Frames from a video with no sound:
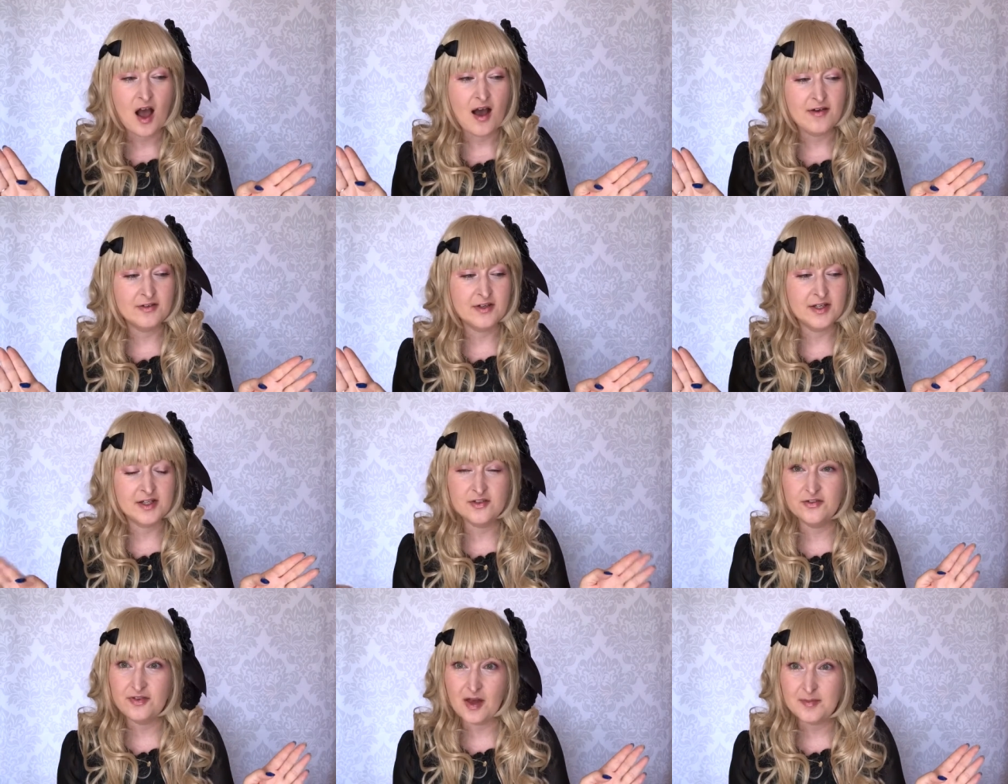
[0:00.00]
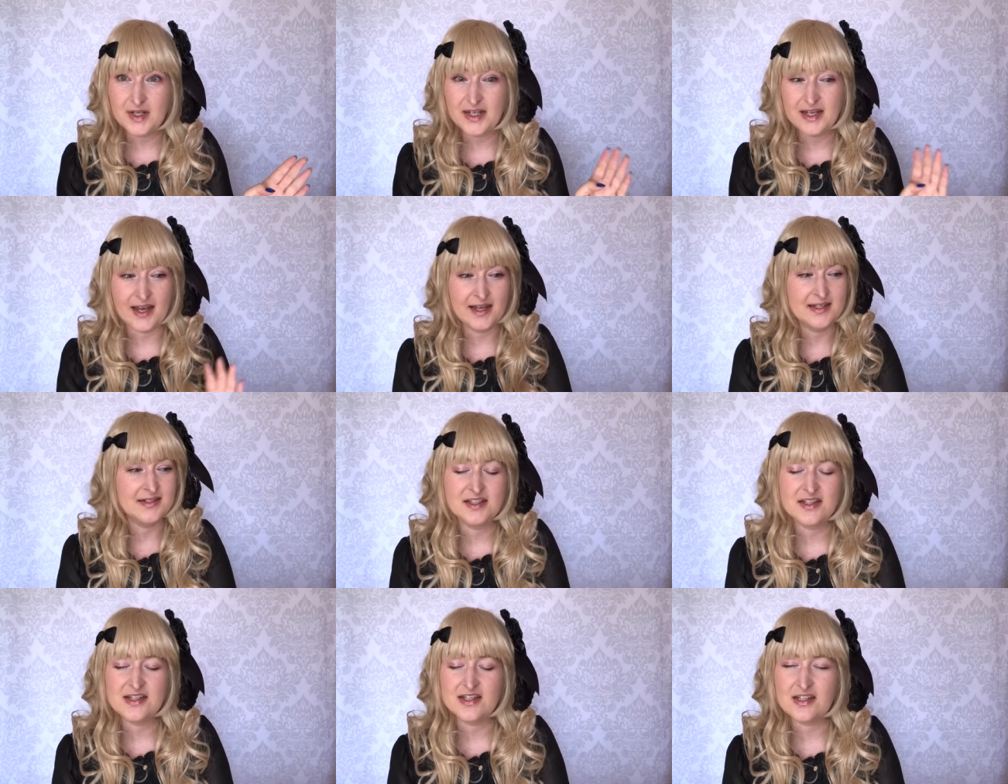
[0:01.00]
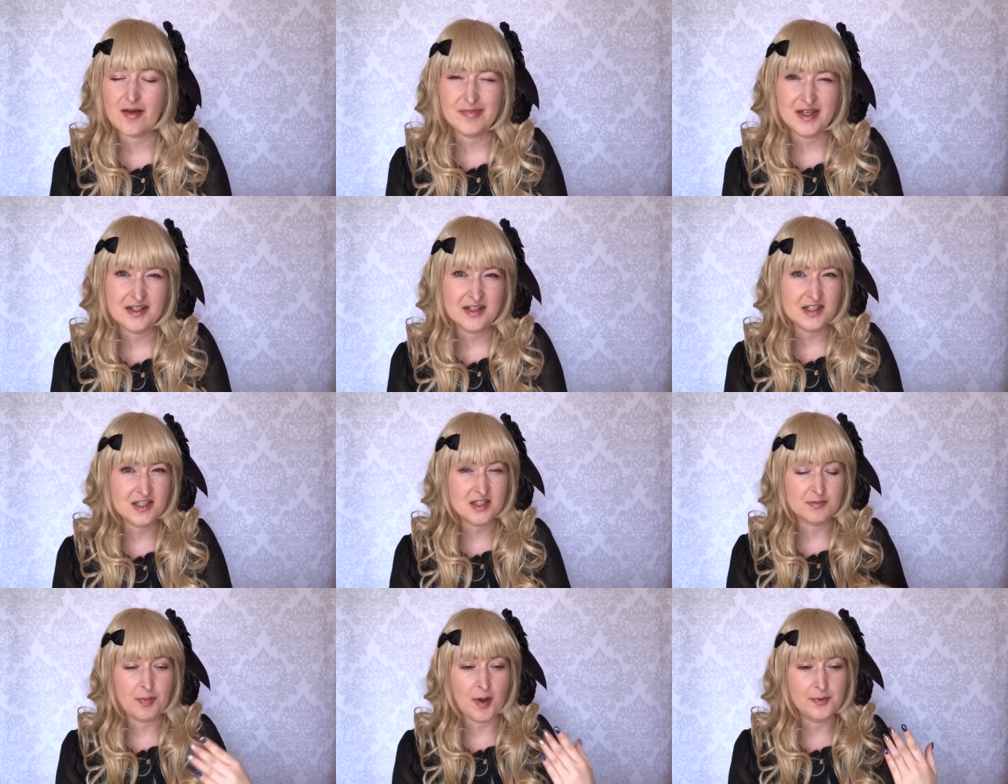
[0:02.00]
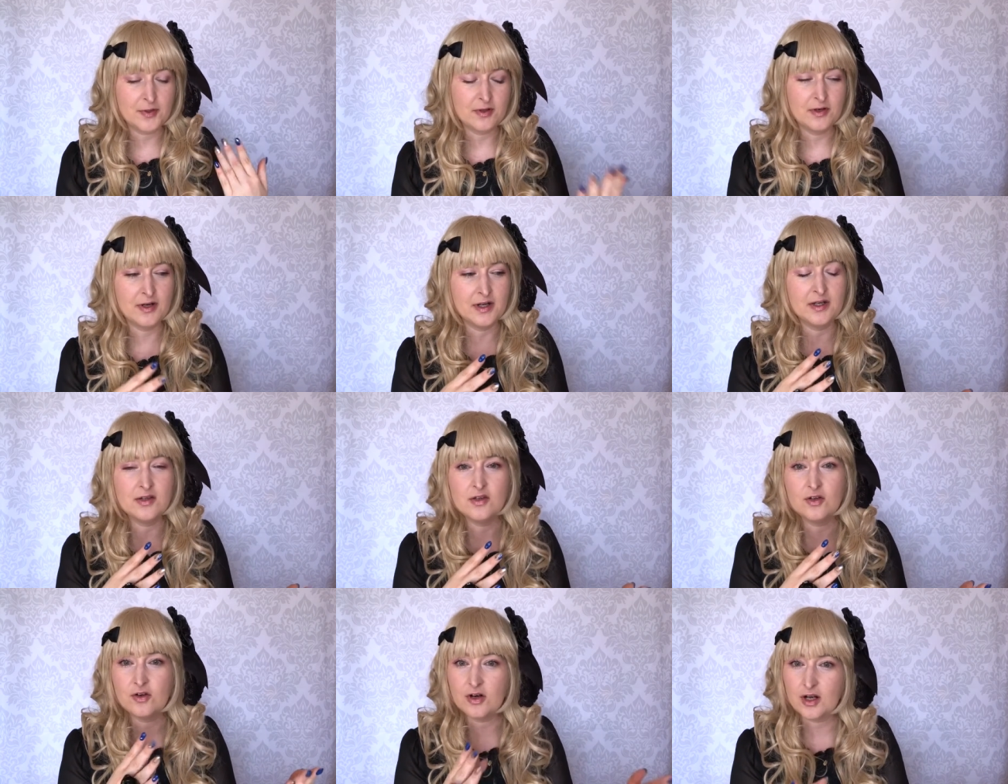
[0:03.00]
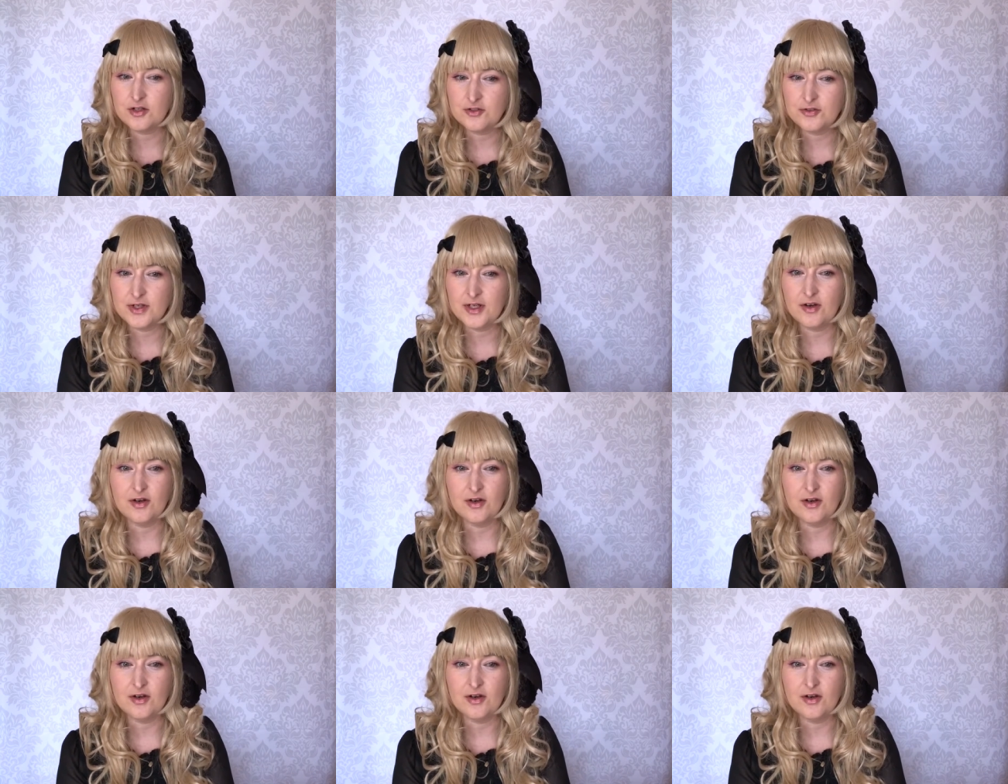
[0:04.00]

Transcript: of, in the family? And is it something that is popular in your country,